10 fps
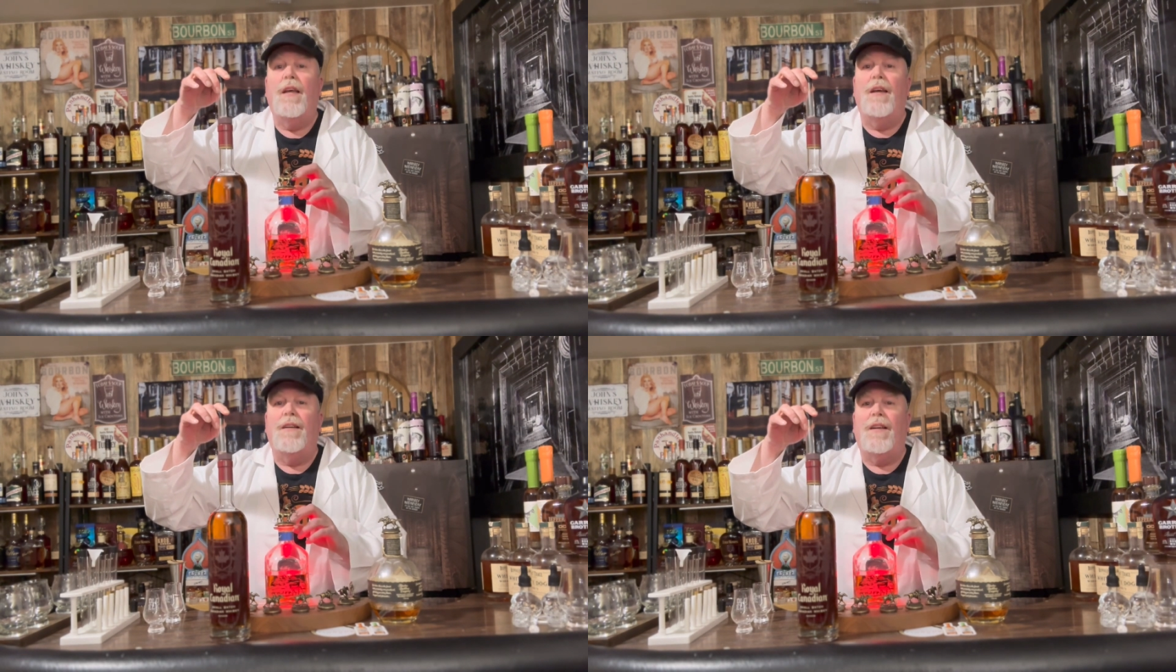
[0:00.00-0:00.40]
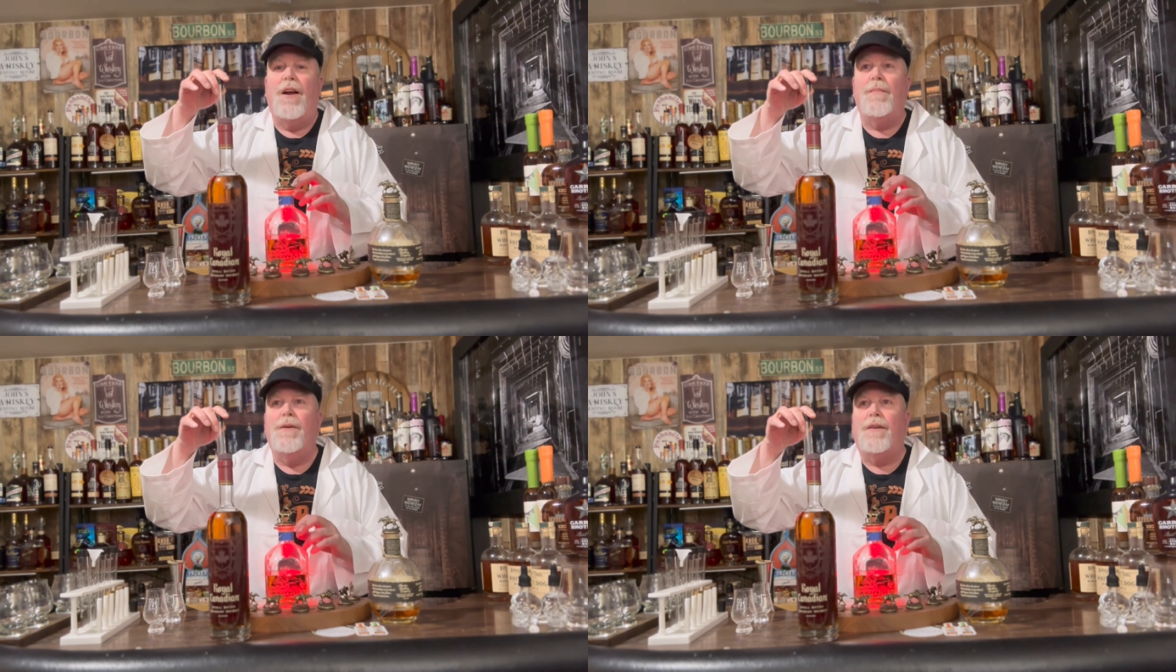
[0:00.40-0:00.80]
in
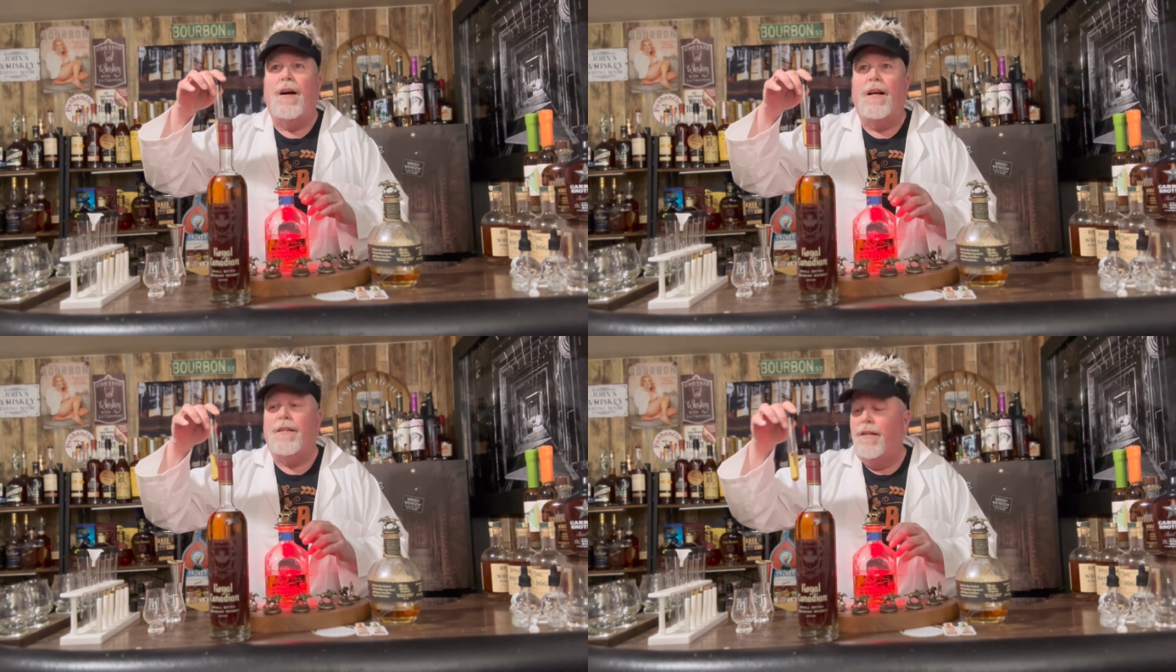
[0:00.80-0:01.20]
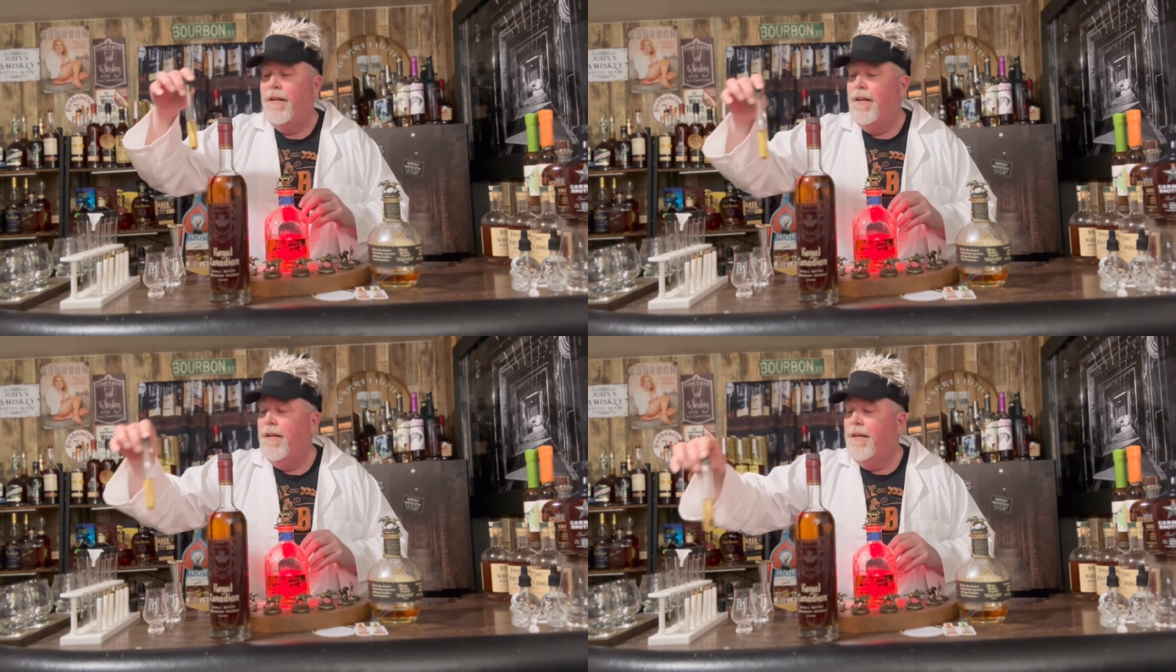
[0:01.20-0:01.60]
Caribou Crossing.
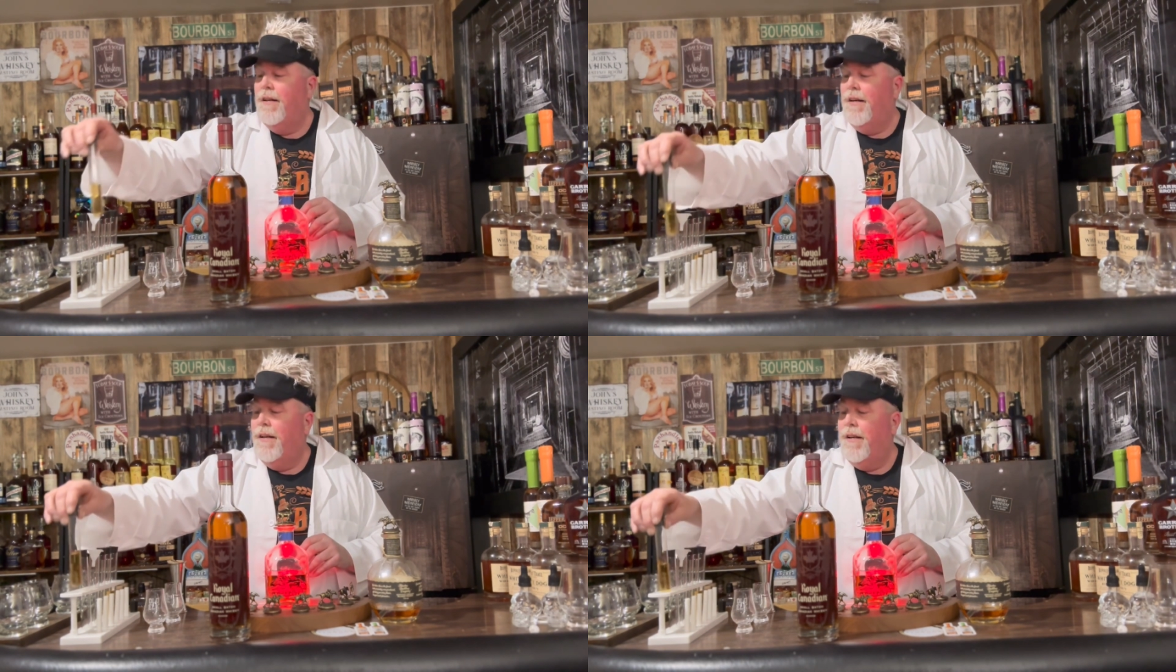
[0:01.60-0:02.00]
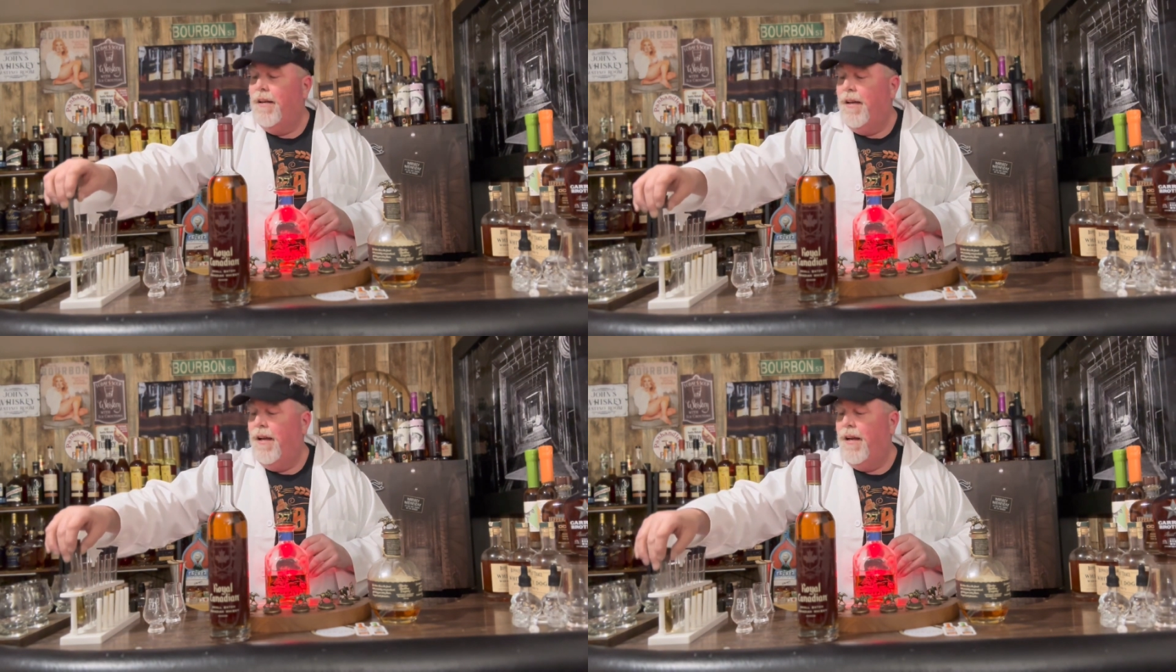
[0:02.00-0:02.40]

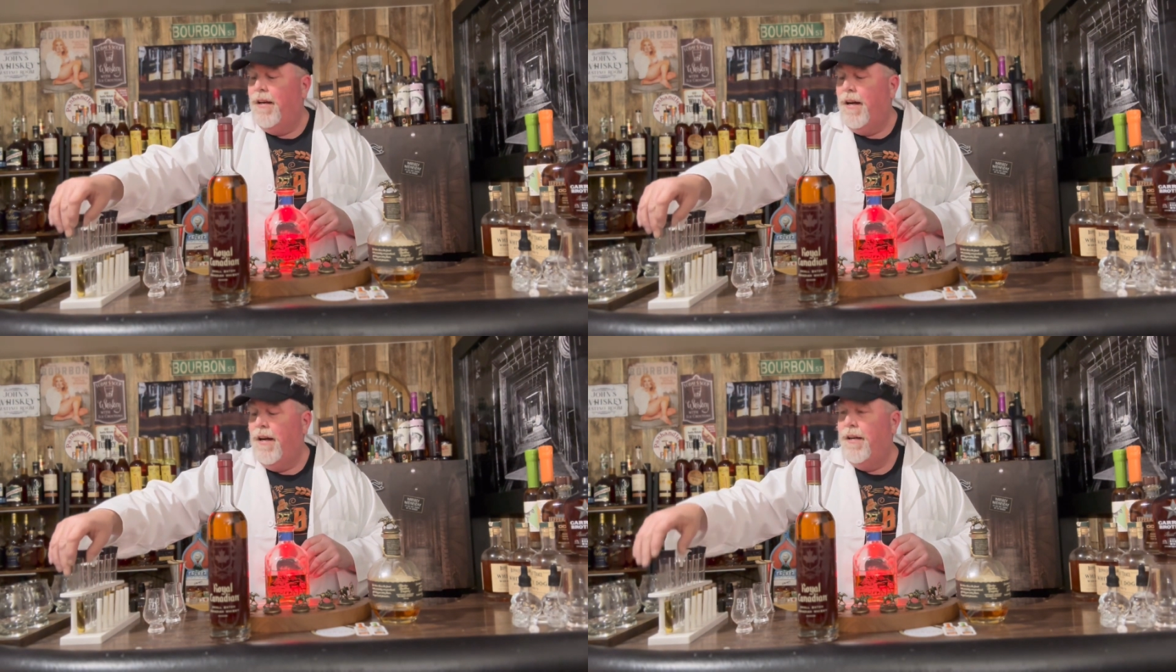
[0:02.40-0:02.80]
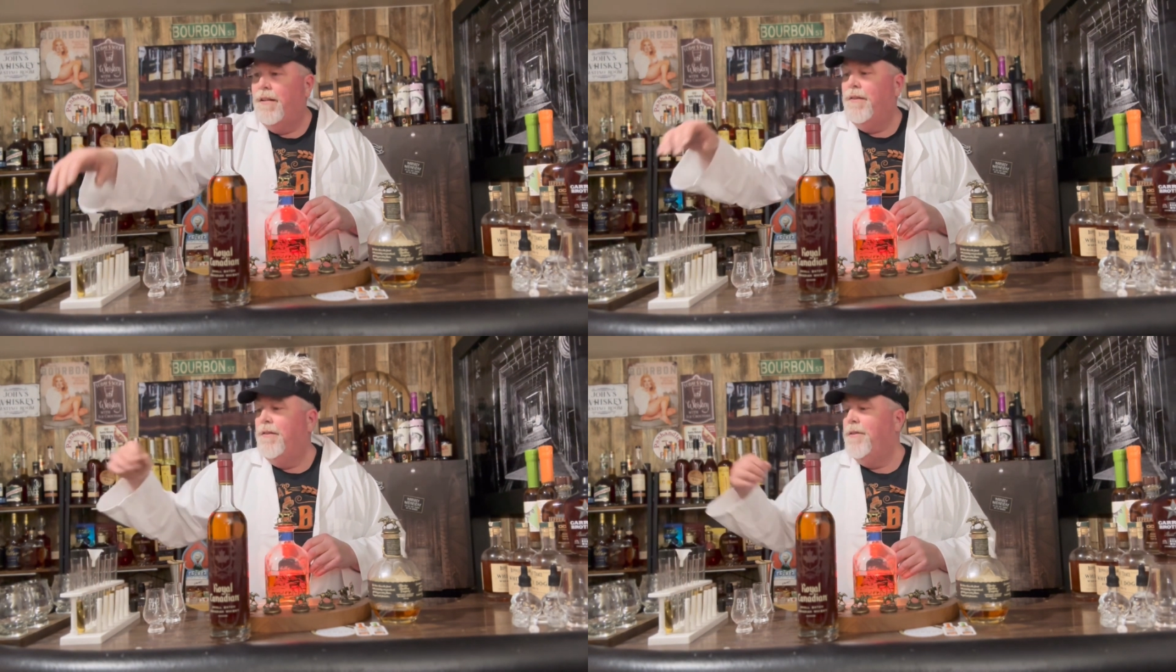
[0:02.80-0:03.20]
And
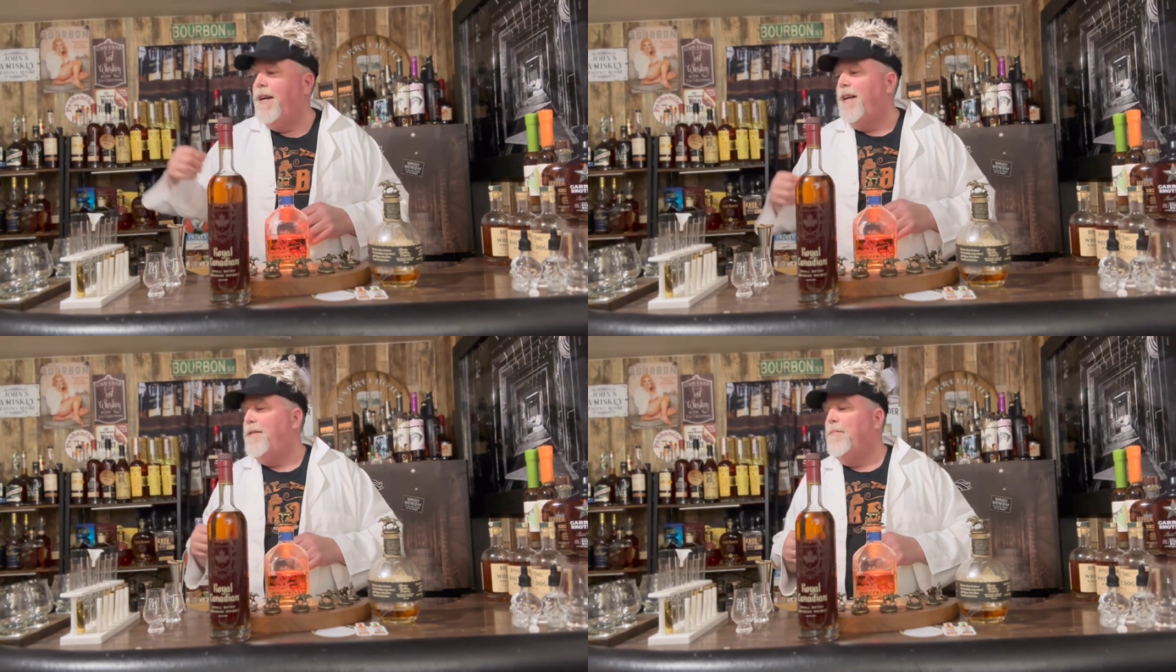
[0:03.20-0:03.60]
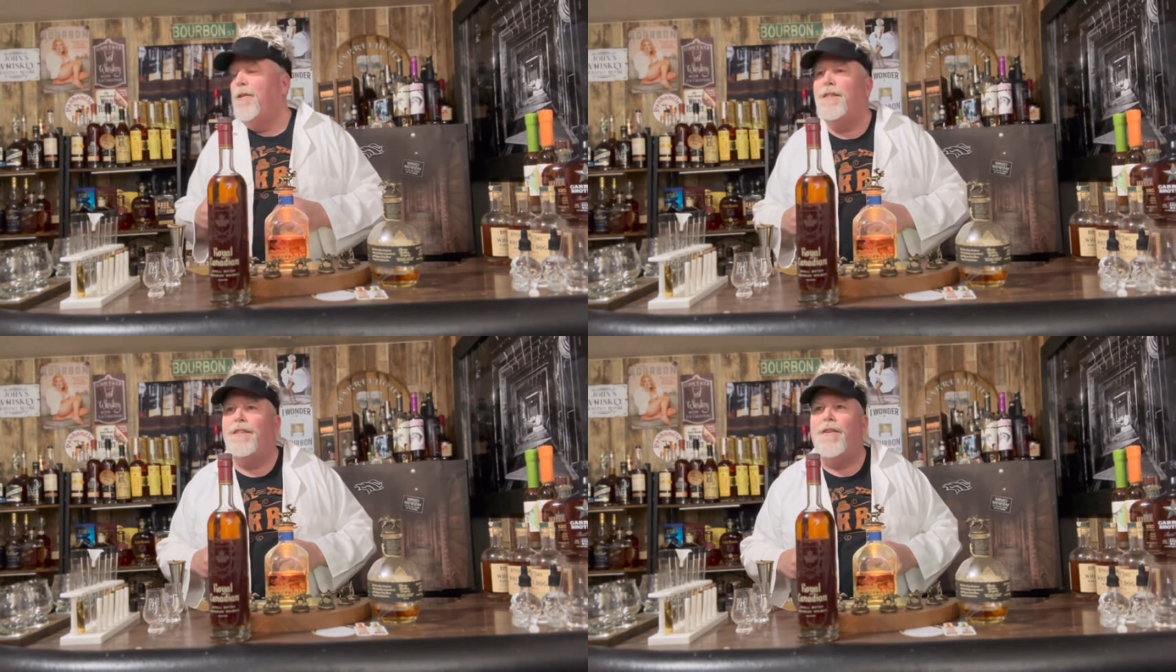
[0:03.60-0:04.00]
we got some
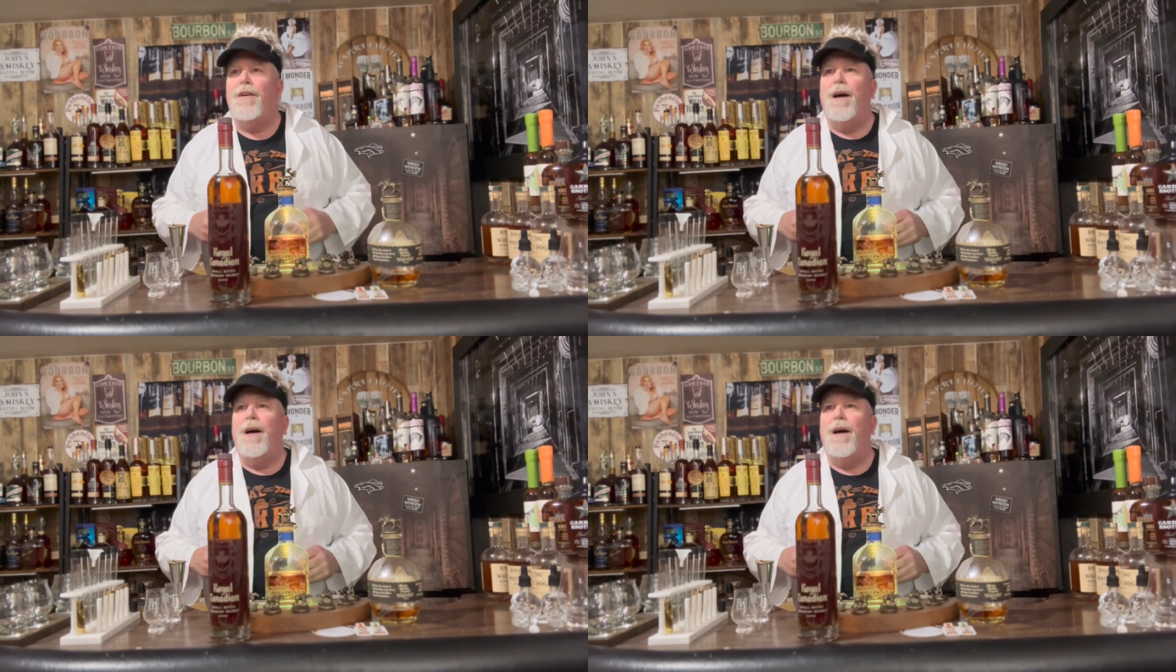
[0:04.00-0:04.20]
noises going